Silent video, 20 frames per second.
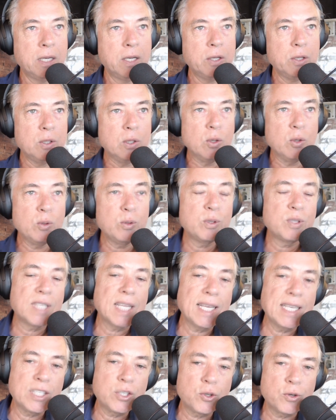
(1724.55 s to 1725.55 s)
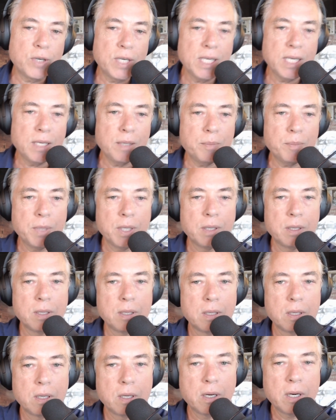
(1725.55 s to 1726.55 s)
You lose a dream,
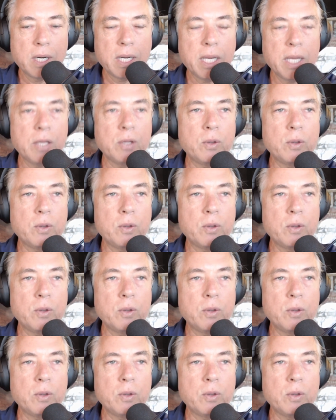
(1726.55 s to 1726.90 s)
right?